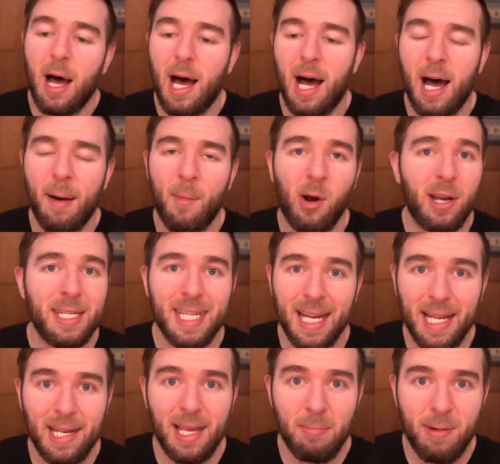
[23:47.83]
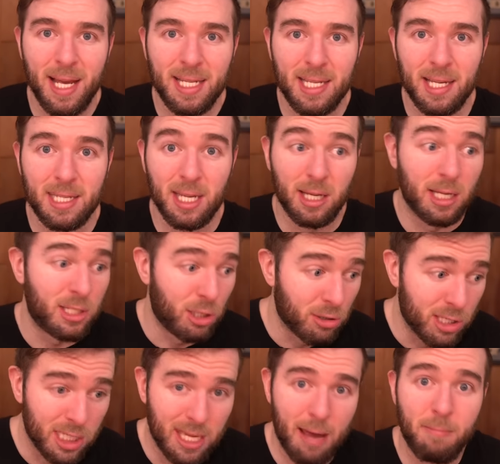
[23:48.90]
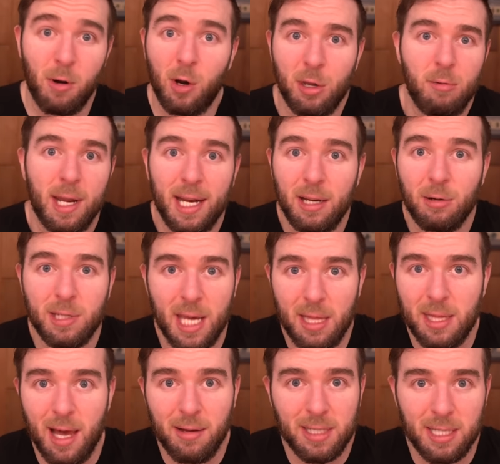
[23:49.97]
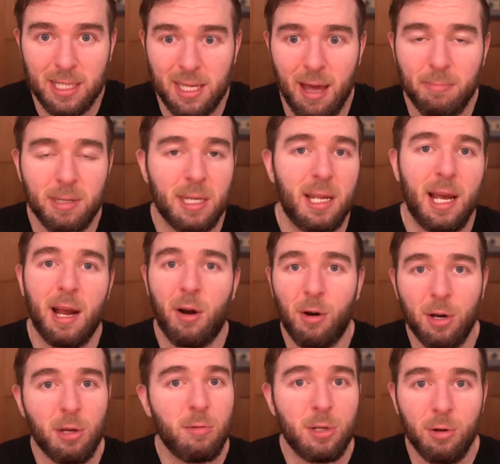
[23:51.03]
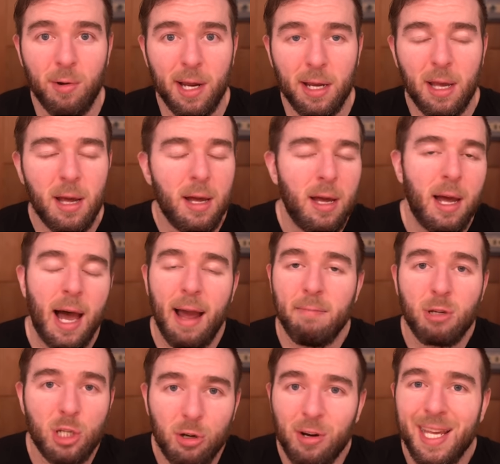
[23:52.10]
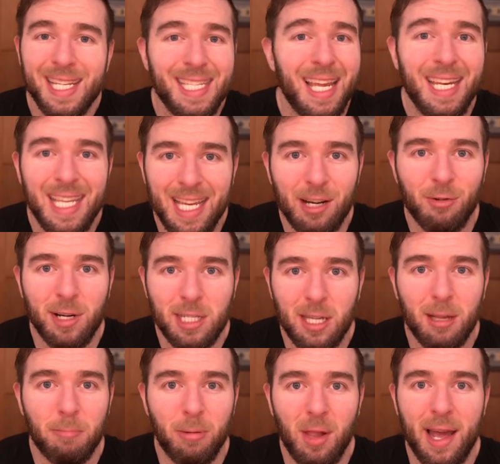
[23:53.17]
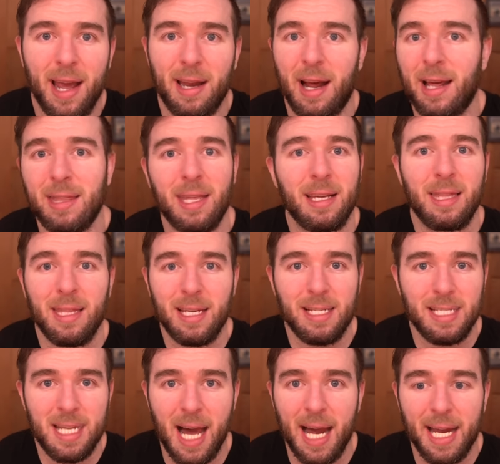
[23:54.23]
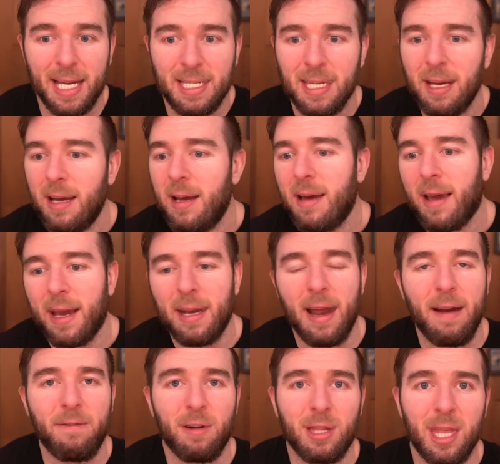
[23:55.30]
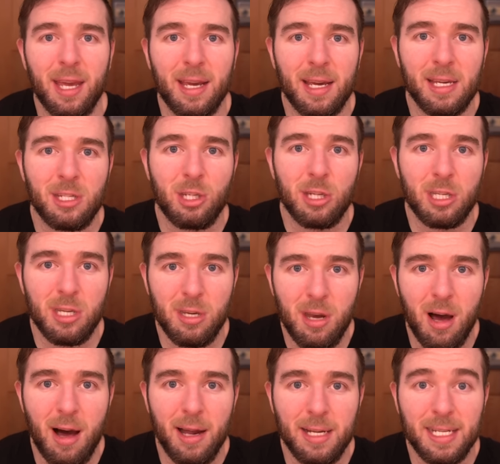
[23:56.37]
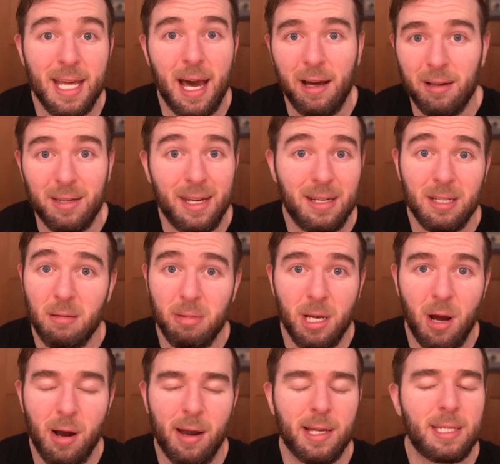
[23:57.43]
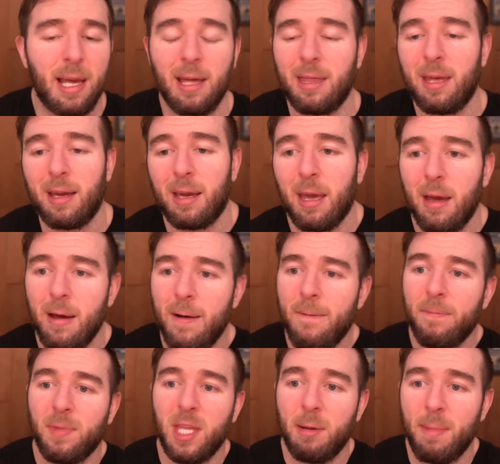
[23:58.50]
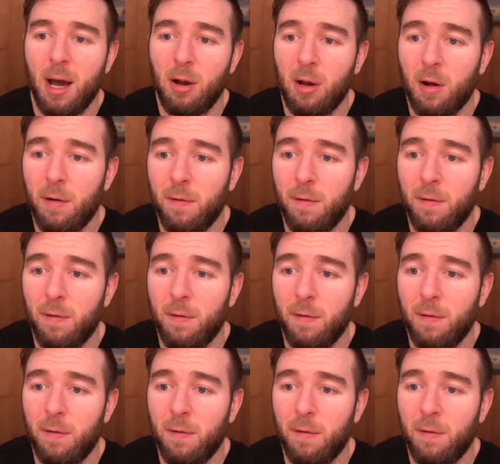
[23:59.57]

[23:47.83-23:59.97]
um, on a day-to-day basis. Like is your step, are you getting your ten thousand steps a day? Are you doing, I'm sure he's adhering to the plan. I think the diet and everything is just not dialed in, to be honest. I think the amount